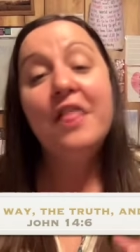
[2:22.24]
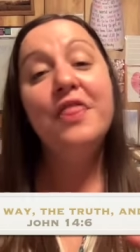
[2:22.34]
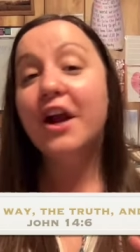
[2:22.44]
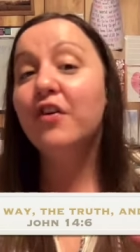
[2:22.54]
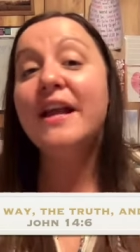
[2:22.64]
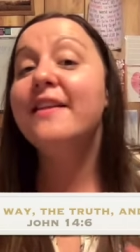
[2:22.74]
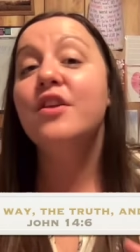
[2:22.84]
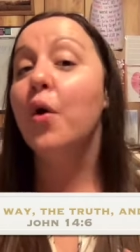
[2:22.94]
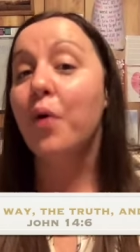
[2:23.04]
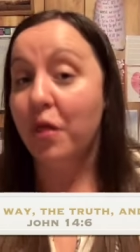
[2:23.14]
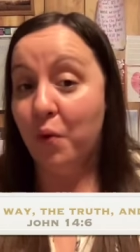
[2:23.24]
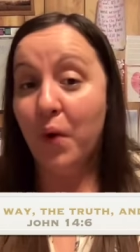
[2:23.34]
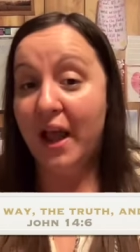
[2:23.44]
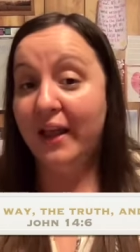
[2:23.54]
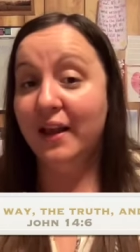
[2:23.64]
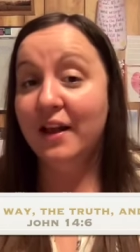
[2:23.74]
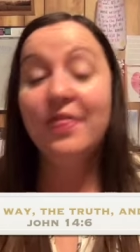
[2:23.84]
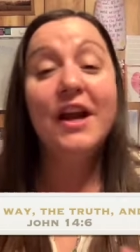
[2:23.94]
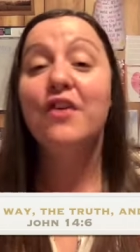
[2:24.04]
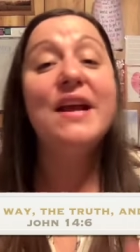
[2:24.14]
There is no other way.
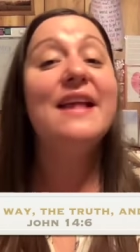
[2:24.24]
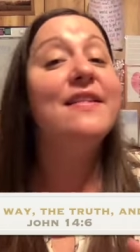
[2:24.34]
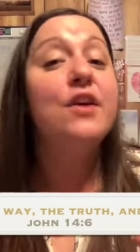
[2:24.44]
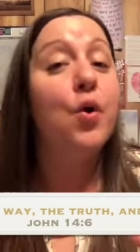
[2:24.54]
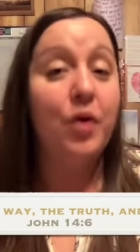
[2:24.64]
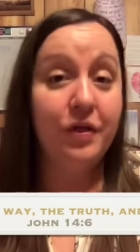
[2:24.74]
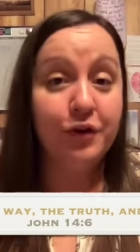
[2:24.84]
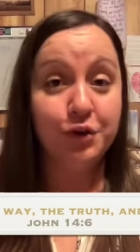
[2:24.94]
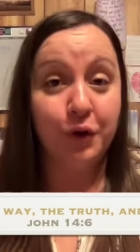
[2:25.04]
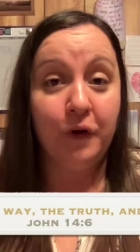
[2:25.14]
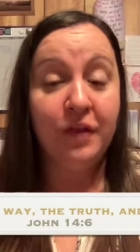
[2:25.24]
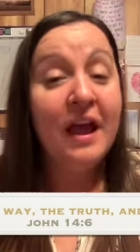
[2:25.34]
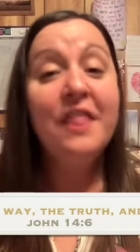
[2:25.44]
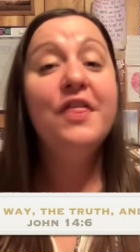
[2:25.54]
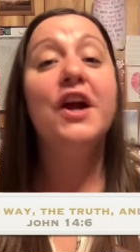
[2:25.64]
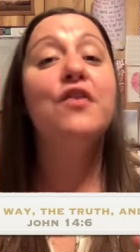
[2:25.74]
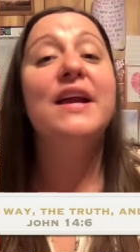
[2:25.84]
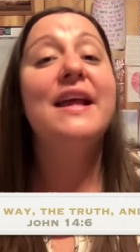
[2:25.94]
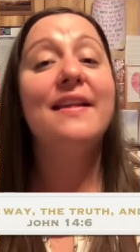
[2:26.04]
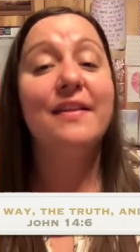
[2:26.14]
There is no other truth. There
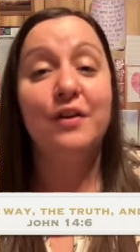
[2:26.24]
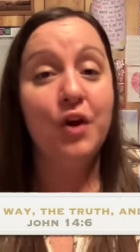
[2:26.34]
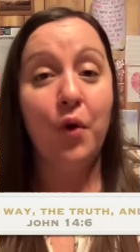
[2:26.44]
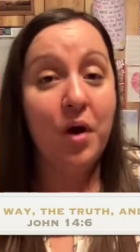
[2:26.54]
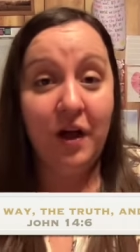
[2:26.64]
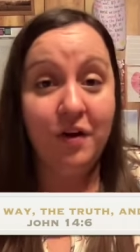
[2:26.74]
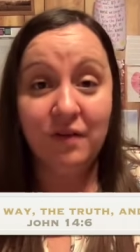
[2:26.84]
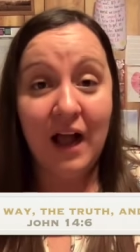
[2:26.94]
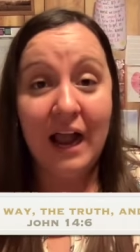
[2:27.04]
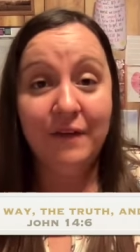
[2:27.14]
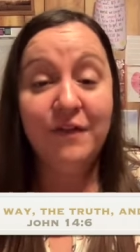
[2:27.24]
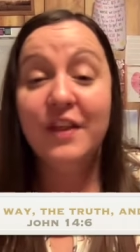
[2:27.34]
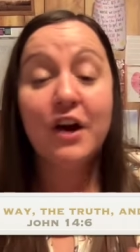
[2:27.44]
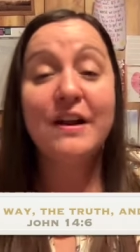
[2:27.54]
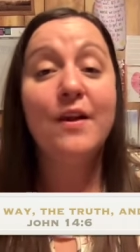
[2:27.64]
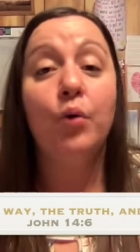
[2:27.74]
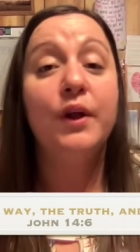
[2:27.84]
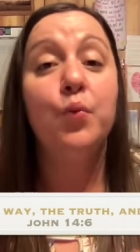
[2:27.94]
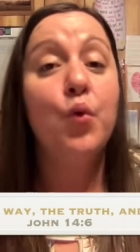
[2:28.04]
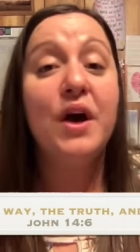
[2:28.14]
is no other life. There is
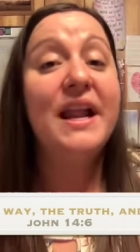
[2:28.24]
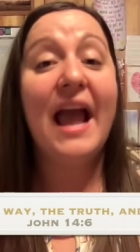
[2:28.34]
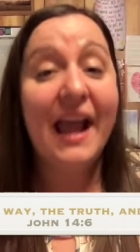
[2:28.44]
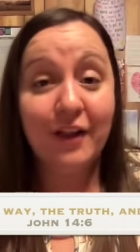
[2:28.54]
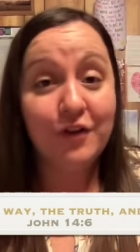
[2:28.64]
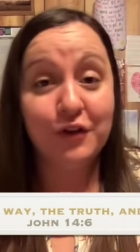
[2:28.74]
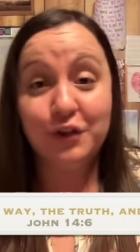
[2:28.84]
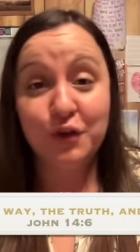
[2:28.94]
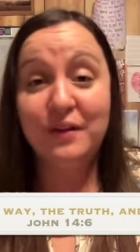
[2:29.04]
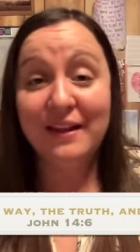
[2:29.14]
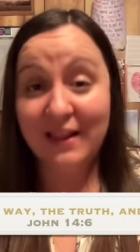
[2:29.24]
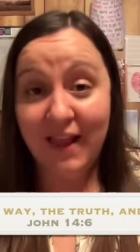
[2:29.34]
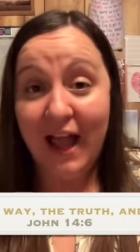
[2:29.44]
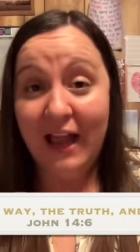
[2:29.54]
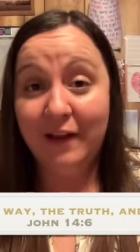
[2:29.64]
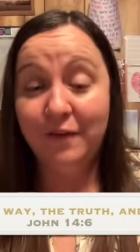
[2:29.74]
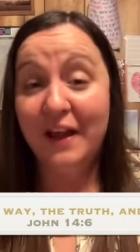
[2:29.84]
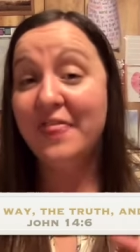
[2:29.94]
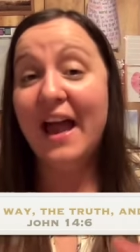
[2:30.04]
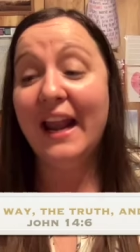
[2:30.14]
only one answer to this life,
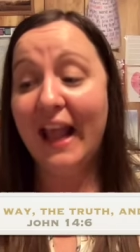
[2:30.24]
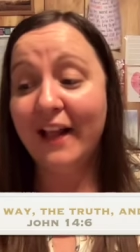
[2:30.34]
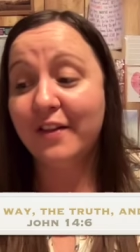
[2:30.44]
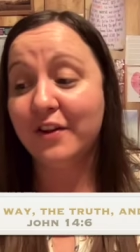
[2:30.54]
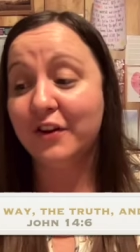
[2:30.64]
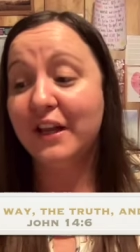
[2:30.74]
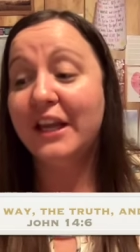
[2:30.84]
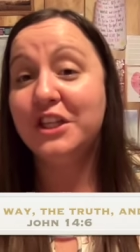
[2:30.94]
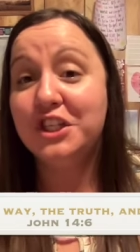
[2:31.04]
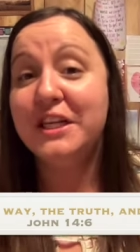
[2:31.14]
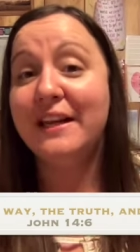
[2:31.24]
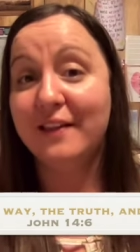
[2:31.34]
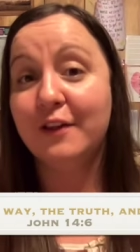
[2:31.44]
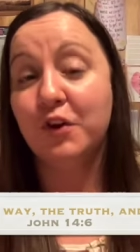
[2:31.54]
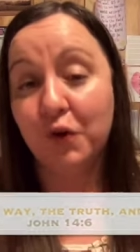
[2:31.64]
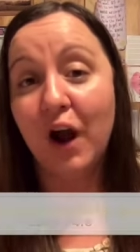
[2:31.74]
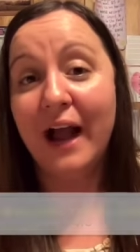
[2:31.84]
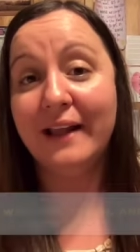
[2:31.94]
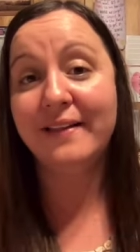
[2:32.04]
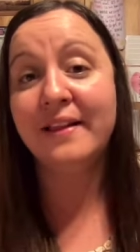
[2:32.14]
and that answer is Jesus
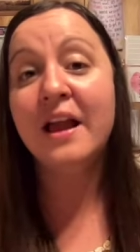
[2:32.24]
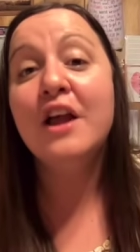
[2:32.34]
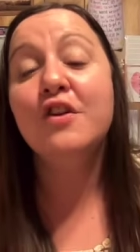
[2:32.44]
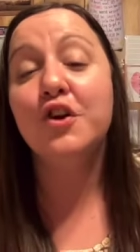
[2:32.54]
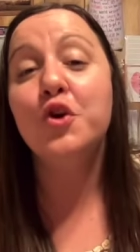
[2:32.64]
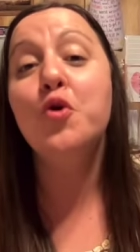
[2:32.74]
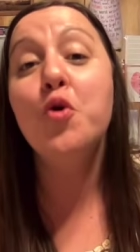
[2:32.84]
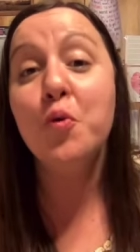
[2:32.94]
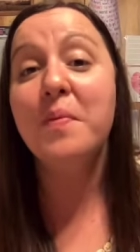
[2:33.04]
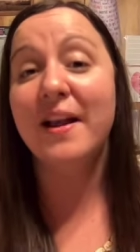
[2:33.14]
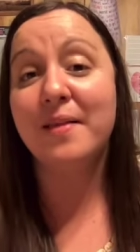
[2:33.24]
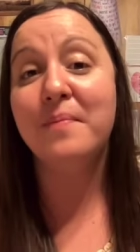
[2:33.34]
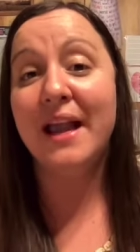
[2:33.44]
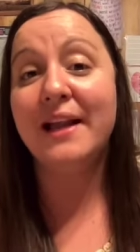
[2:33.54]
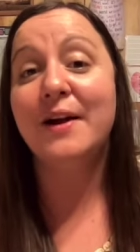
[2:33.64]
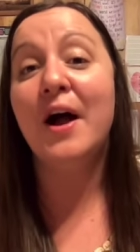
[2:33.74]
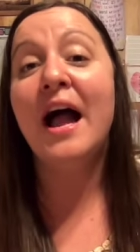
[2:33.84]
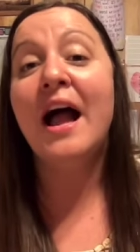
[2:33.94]
Christ. So you must make a